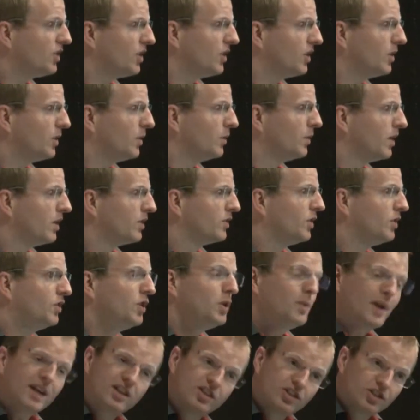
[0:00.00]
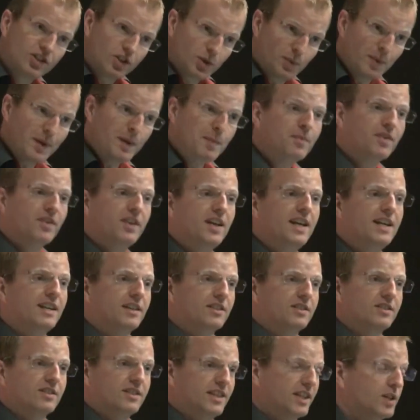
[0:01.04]
you to do extreme
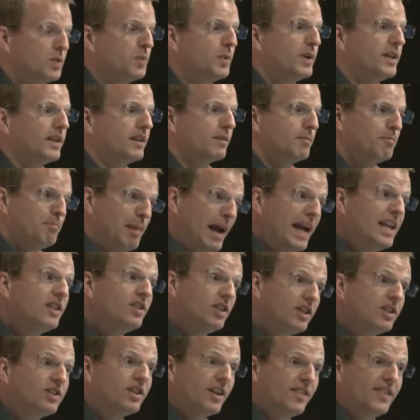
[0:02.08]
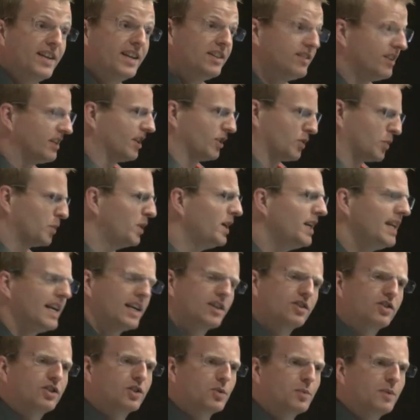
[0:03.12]
things this week. Bayesian statistics, that's really
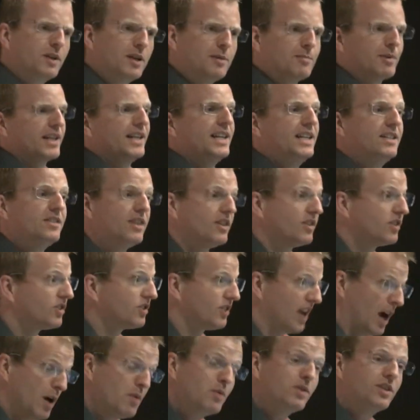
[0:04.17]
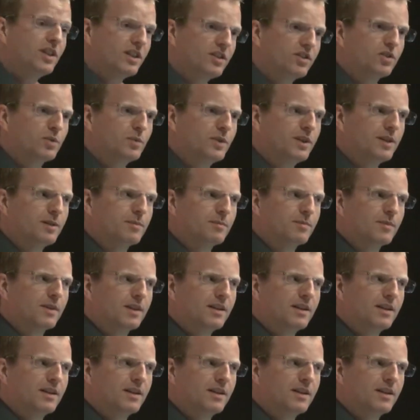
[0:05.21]
extreme. At least it sounds extreme.